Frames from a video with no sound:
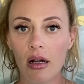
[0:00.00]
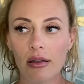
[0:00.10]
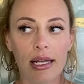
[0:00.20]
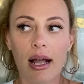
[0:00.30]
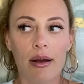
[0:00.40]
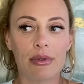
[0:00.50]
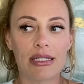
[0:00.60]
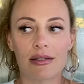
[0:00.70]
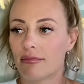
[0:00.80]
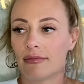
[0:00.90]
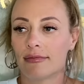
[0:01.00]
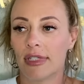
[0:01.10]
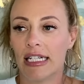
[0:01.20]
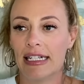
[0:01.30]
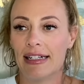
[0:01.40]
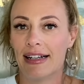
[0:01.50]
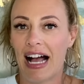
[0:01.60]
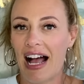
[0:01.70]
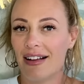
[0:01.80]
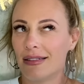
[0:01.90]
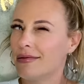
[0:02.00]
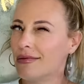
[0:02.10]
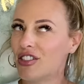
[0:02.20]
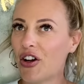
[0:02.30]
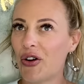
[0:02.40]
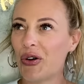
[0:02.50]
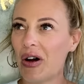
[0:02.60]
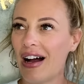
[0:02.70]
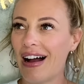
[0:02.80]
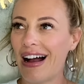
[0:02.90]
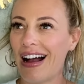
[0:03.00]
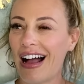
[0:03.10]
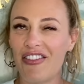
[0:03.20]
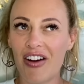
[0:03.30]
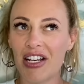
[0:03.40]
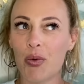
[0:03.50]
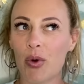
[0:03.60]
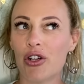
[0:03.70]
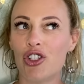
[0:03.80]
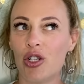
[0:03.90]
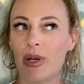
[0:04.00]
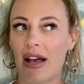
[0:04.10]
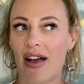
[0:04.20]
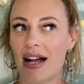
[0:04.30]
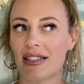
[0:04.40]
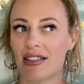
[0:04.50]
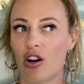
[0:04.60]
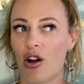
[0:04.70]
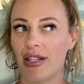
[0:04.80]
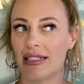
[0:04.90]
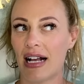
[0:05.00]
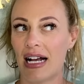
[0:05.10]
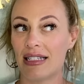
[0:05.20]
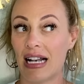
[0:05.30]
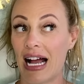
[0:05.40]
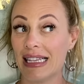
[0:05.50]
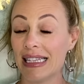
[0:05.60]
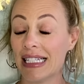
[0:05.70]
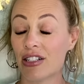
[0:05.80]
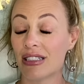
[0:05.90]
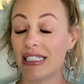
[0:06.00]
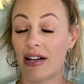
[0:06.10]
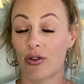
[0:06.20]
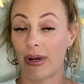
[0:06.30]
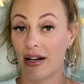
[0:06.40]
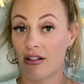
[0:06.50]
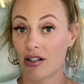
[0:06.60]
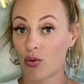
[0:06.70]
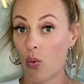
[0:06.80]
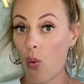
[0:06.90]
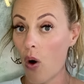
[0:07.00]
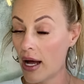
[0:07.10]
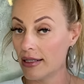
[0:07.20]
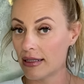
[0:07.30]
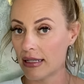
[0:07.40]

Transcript: Like I was, so I find it weird she would have access to all these guys that I literally never ran across once.